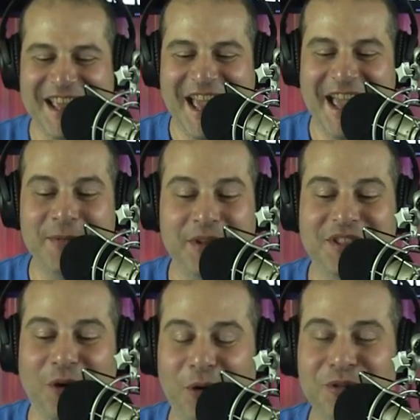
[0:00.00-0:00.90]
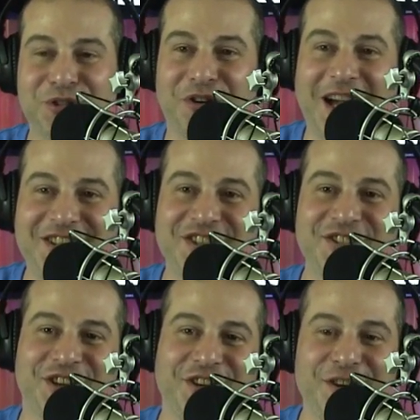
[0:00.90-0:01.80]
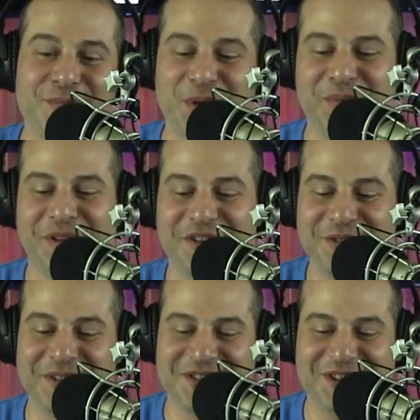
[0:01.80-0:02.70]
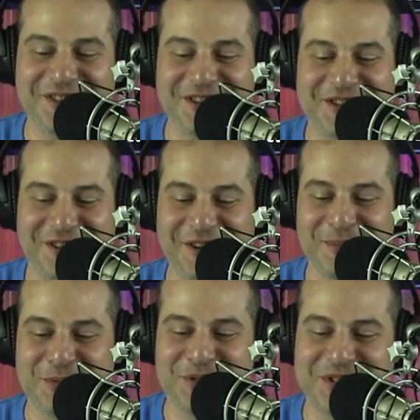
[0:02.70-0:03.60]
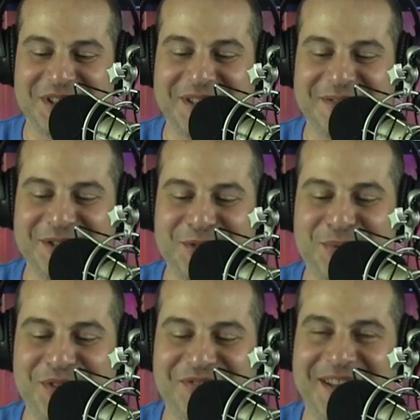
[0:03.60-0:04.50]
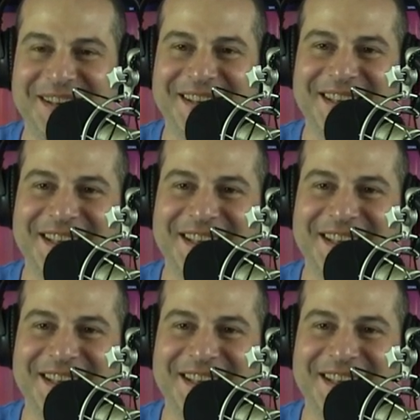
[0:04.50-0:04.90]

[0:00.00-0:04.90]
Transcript: And the old crotchety security people are doing security startups, which is uh, which is pretty fun.